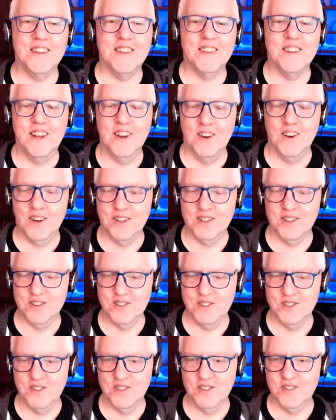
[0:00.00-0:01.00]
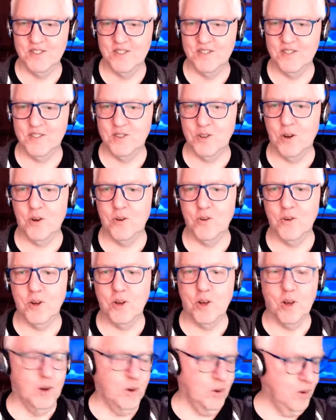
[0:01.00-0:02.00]
here it is. So
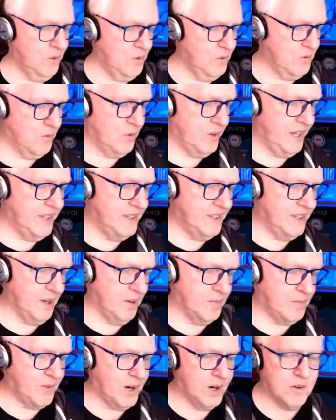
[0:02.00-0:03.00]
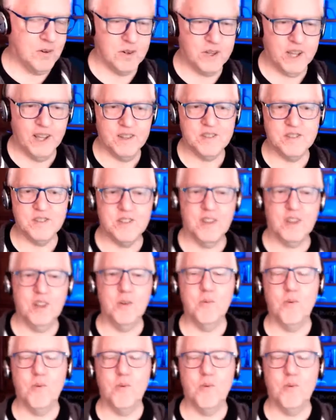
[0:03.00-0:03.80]
go read the UpViral case study.